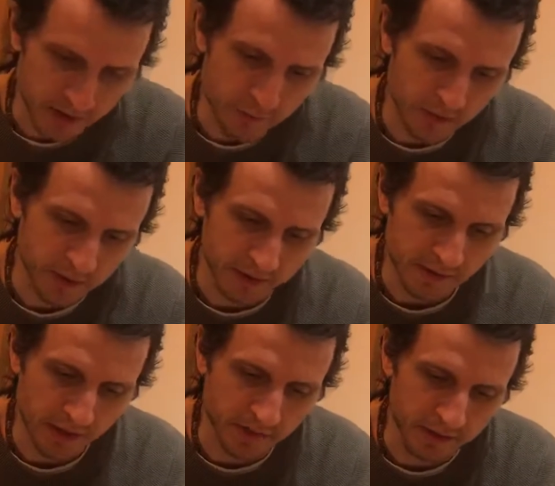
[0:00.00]
as one
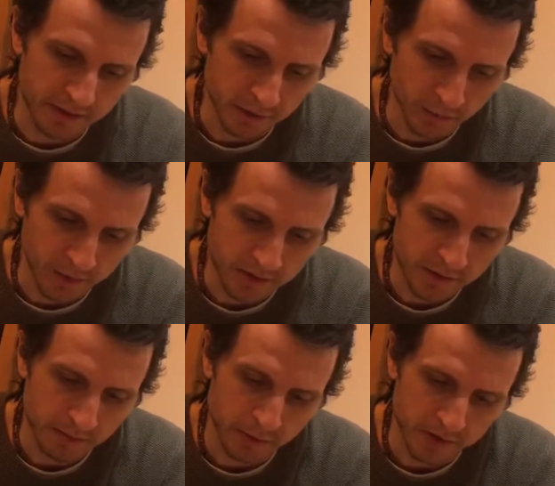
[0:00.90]
desires in
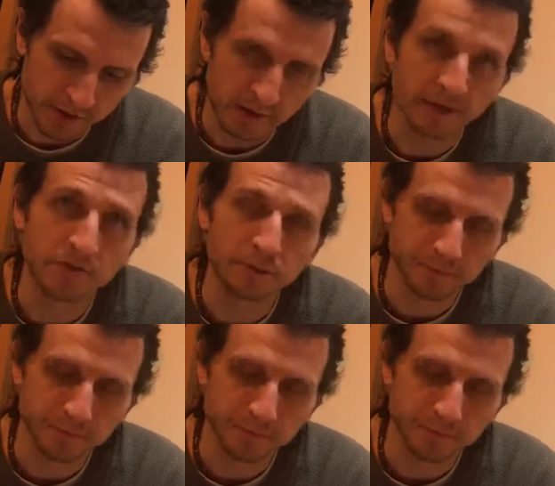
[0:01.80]
one's present life.